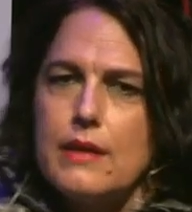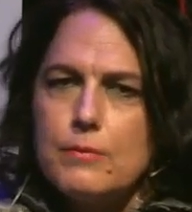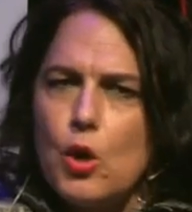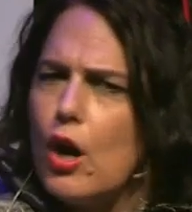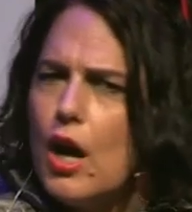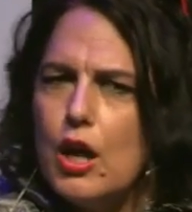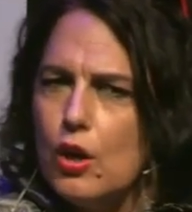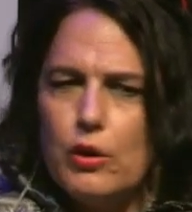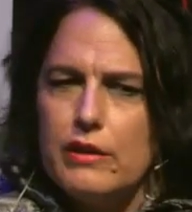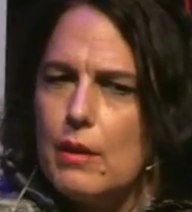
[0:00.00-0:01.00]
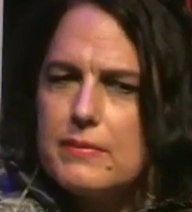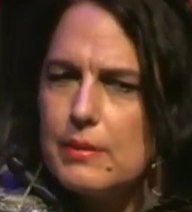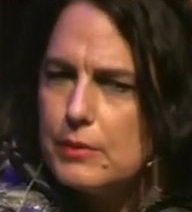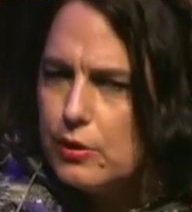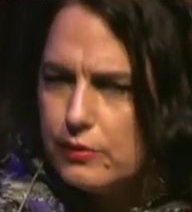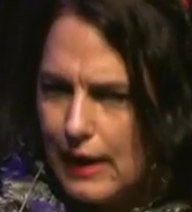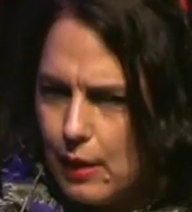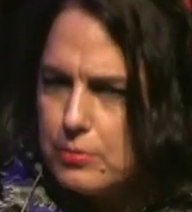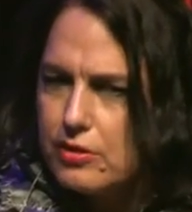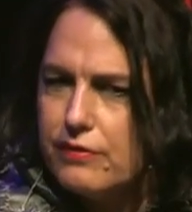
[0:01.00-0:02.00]
I'm not her lawyer, I'm someone who's
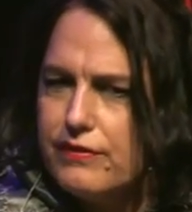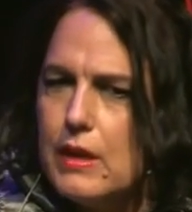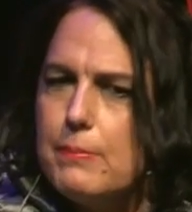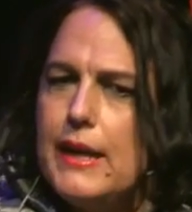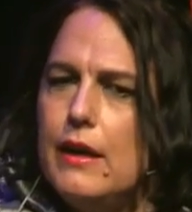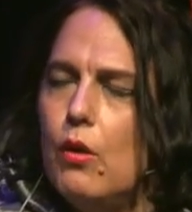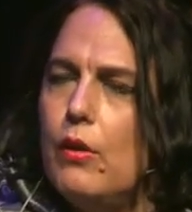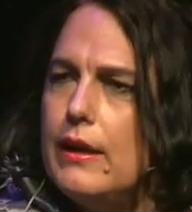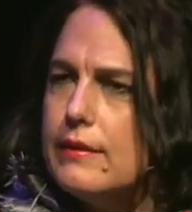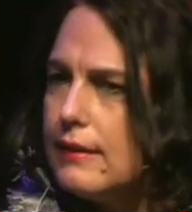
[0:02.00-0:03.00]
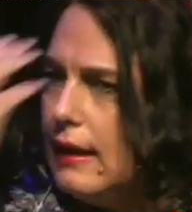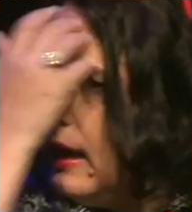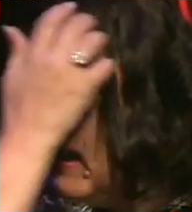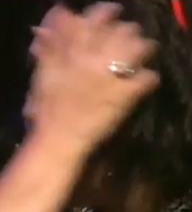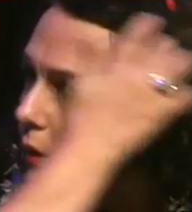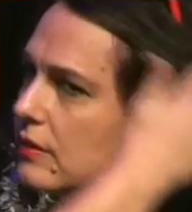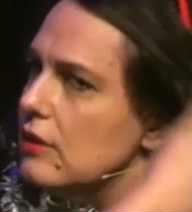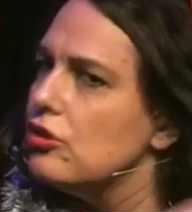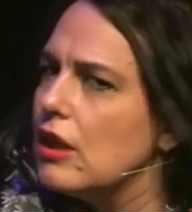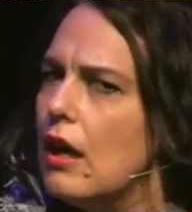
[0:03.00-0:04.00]
helped the Philippine lawyers. And I was
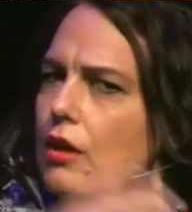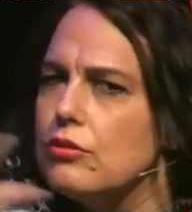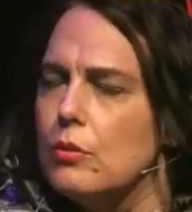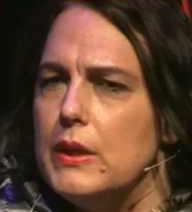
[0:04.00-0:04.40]
in Jakarta